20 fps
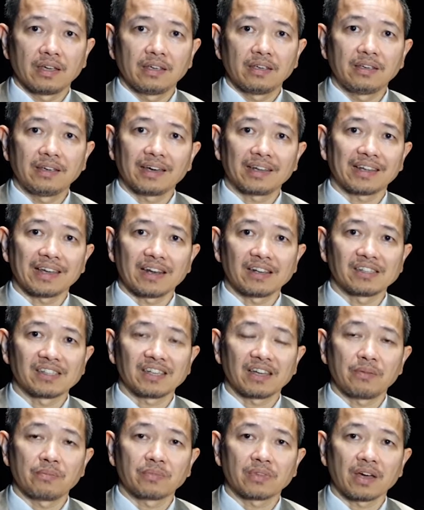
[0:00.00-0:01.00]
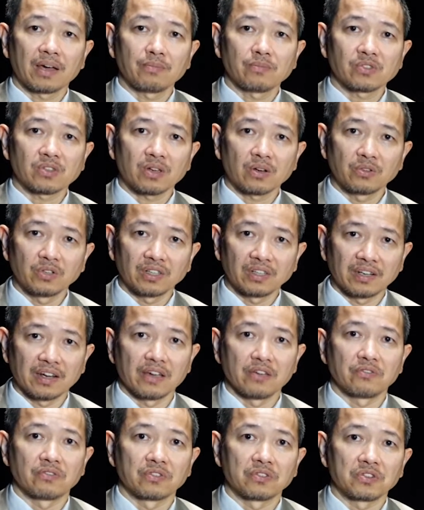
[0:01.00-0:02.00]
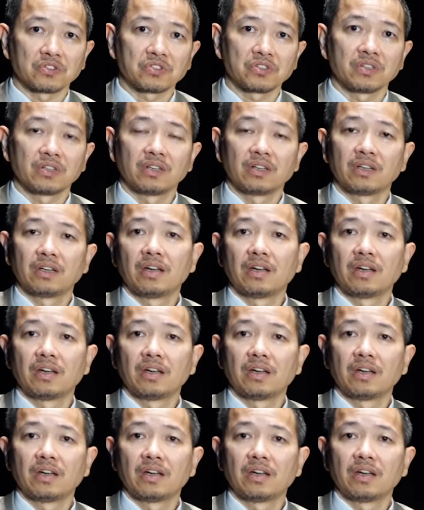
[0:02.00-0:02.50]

yet at the same time sounded diverse.